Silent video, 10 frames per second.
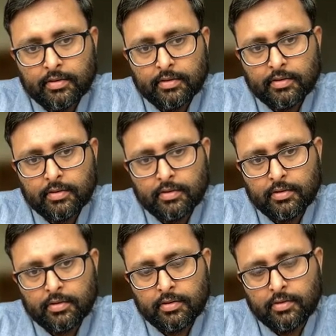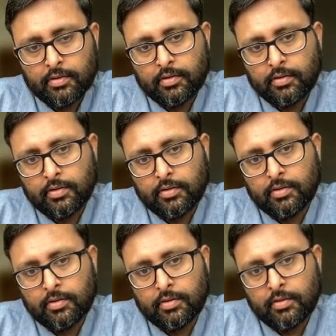
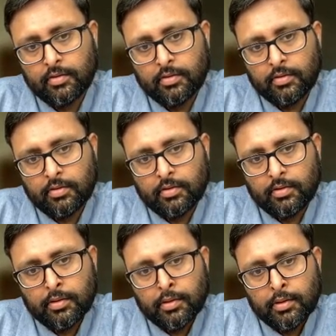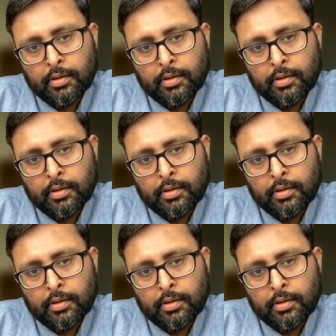(silence)